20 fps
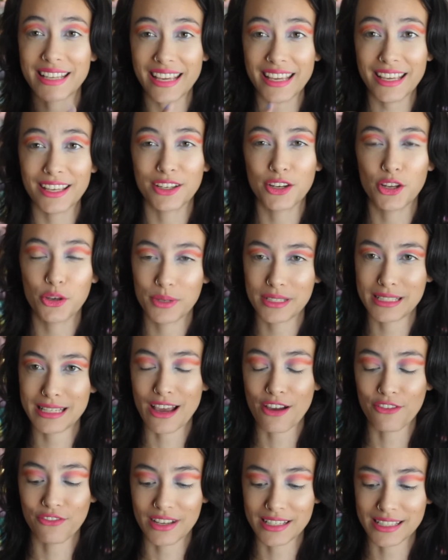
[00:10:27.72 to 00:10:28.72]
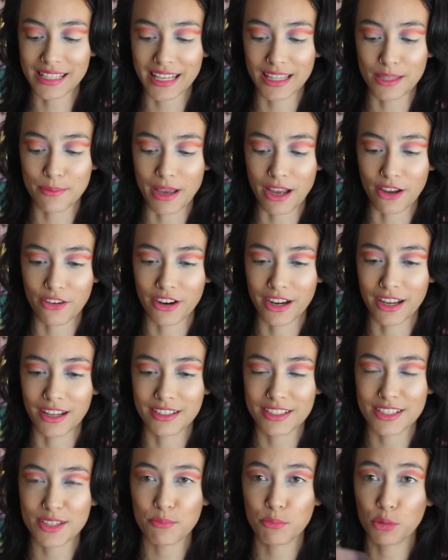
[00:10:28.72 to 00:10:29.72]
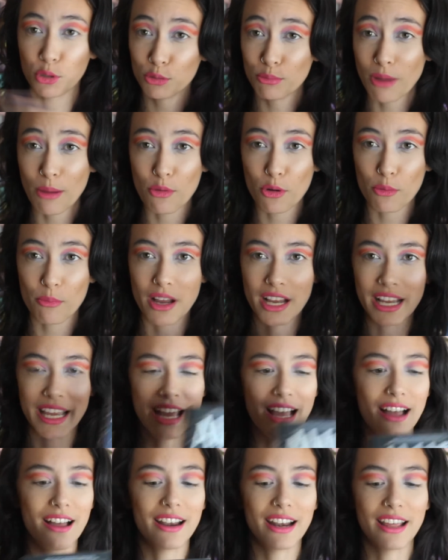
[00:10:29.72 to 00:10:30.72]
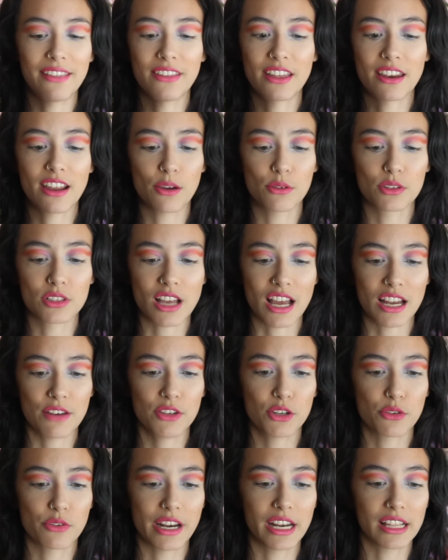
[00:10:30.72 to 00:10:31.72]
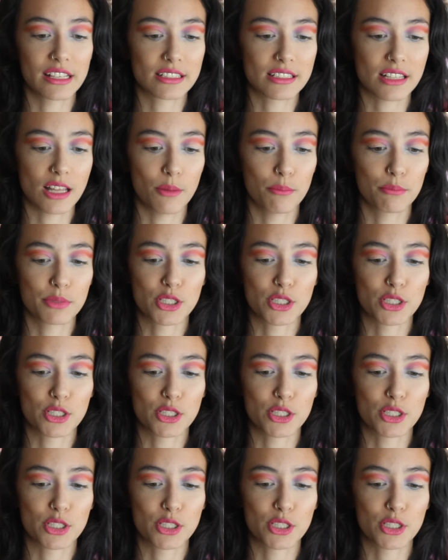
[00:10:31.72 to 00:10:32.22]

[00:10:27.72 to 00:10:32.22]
Kian, who is now fussing in the background, pulled my bookmark out and then I was kind of in a reading slump,